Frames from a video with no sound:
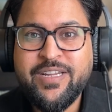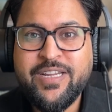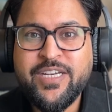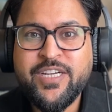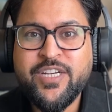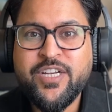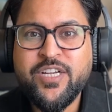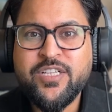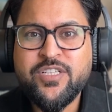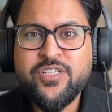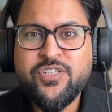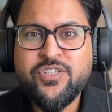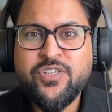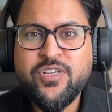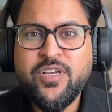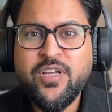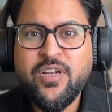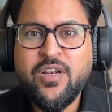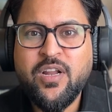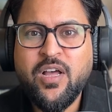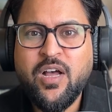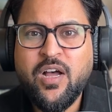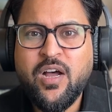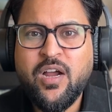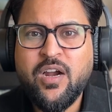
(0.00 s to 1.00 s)

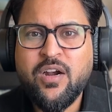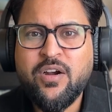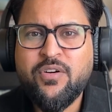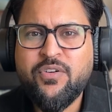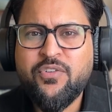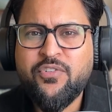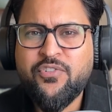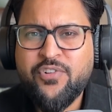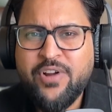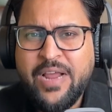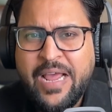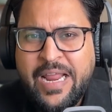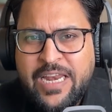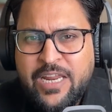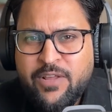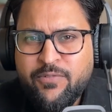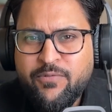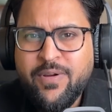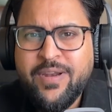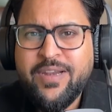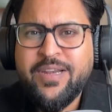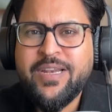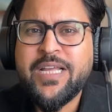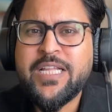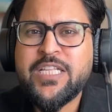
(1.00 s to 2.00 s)
industrial, or
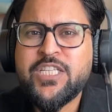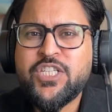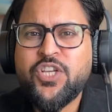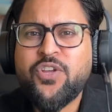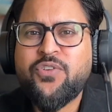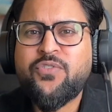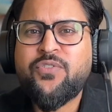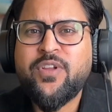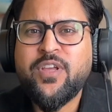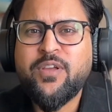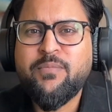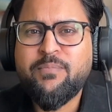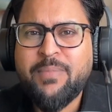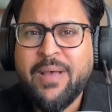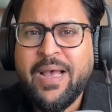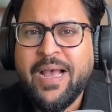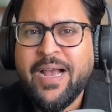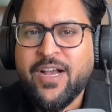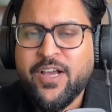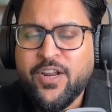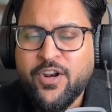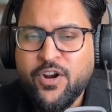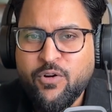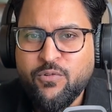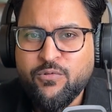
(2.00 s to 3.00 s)
relevant engineering
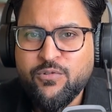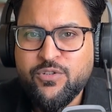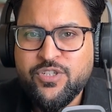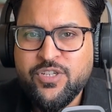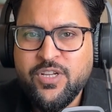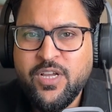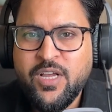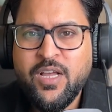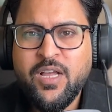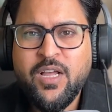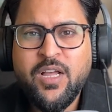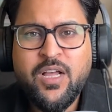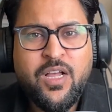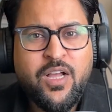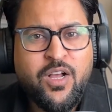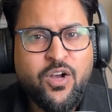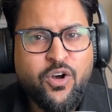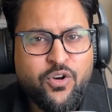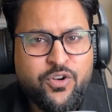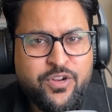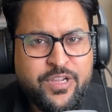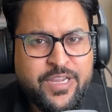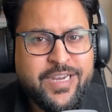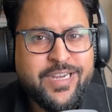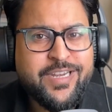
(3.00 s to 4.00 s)
backgrounds
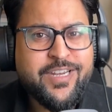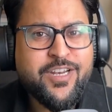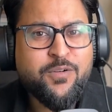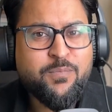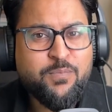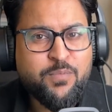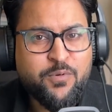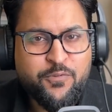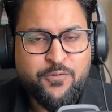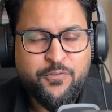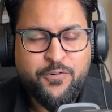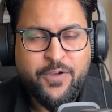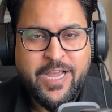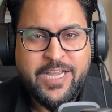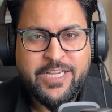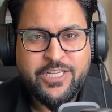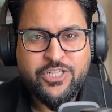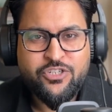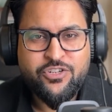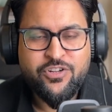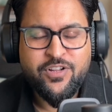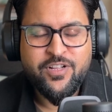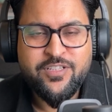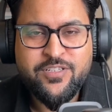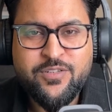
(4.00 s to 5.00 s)
oriented
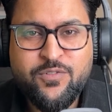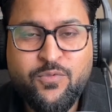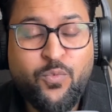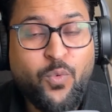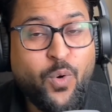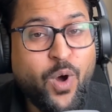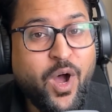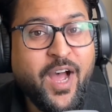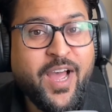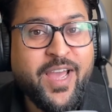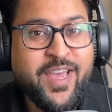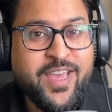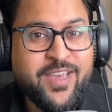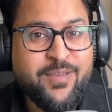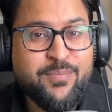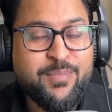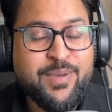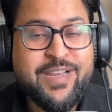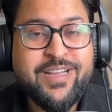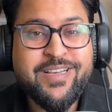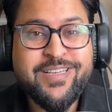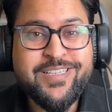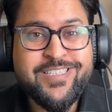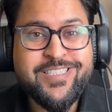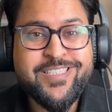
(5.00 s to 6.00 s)
professionals. Why?
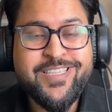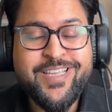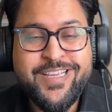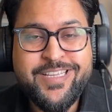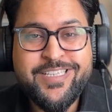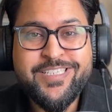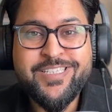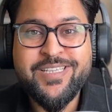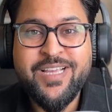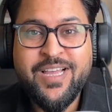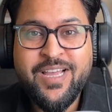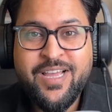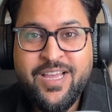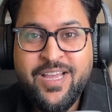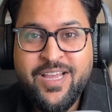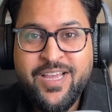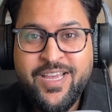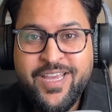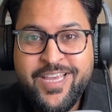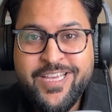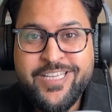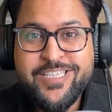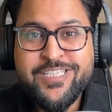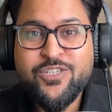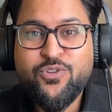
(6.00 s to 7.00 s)
Because this
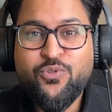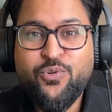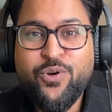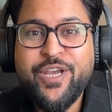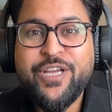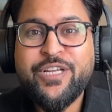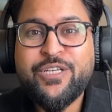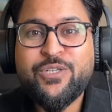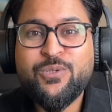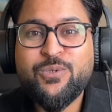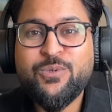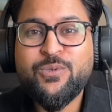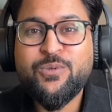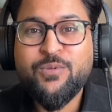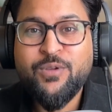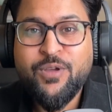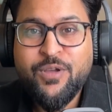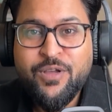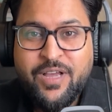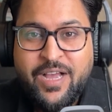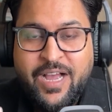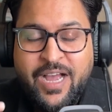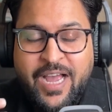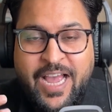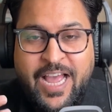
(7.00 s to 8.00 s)
is going to
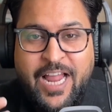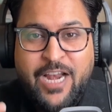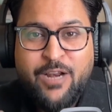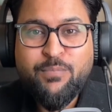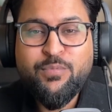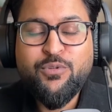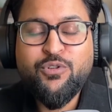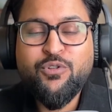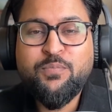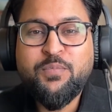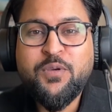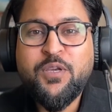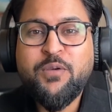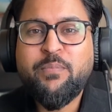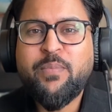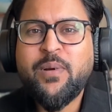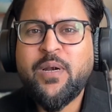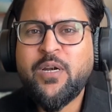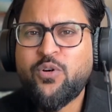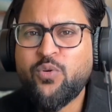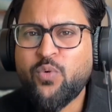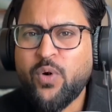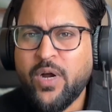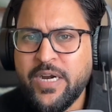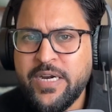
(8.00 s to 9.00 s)
help you people
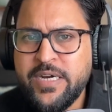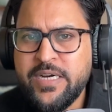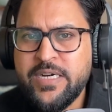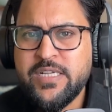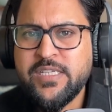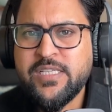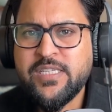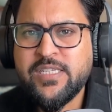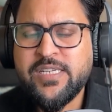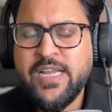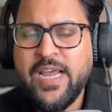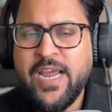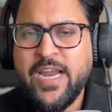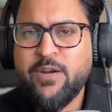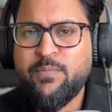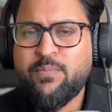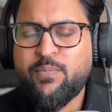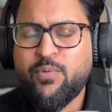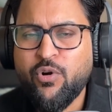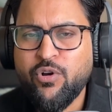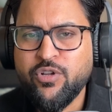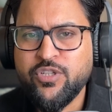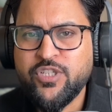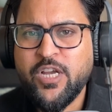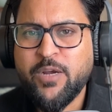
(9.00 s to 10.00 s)
to understand
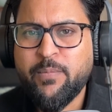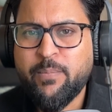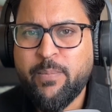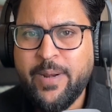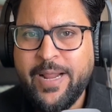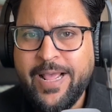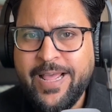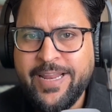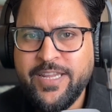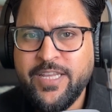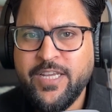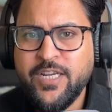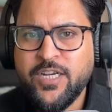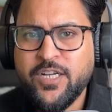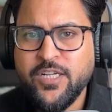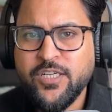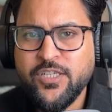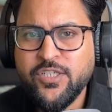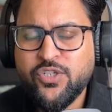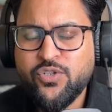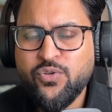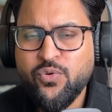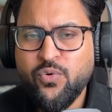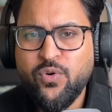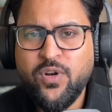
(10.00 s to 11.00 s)
project planning
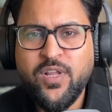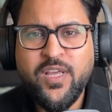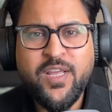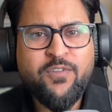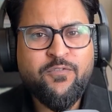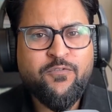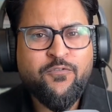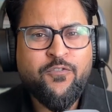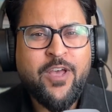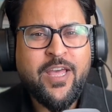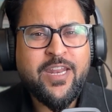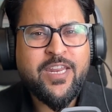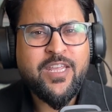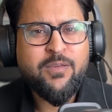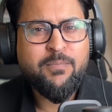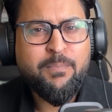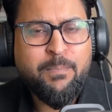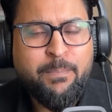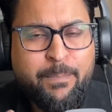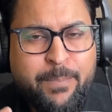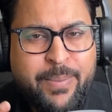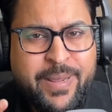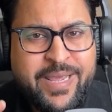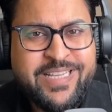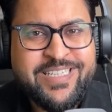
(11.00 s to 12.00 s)
control in very
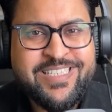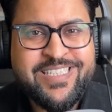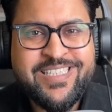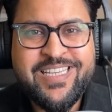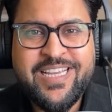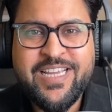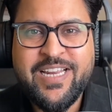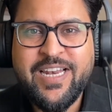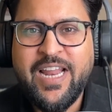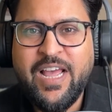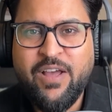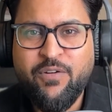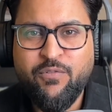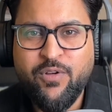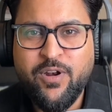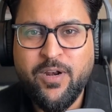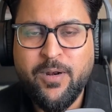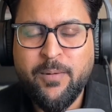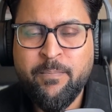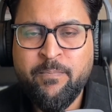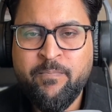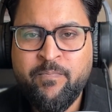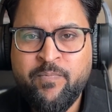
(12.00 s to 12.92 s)
basic level,